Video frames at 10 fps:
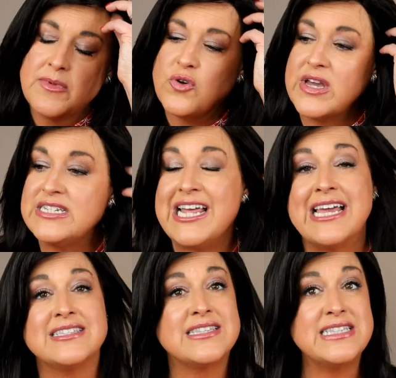You can
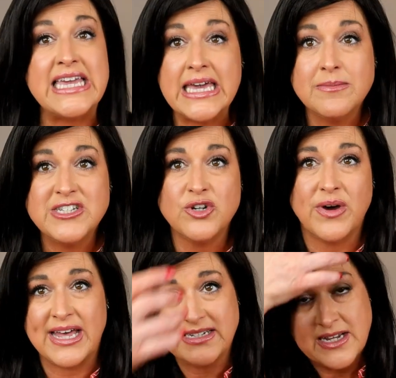take steam to
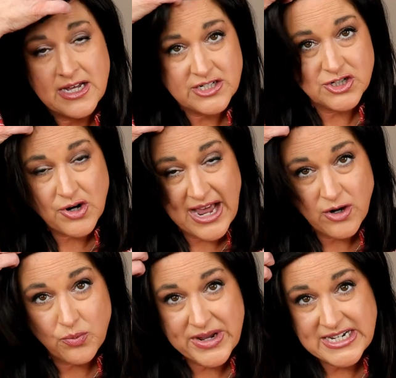it to try
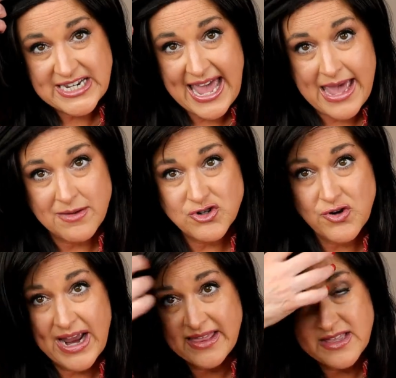to retain
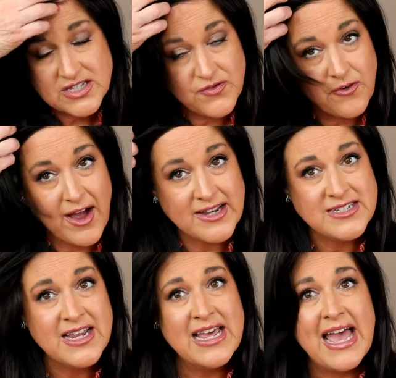train this
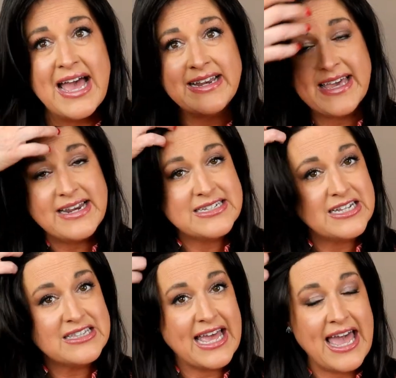front and get it
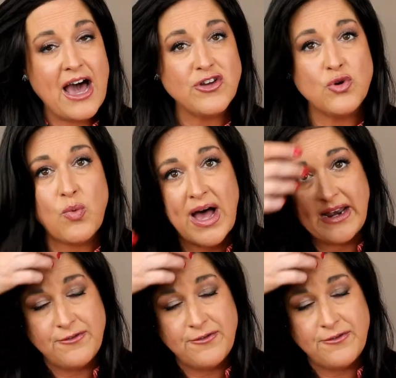to lay how you want.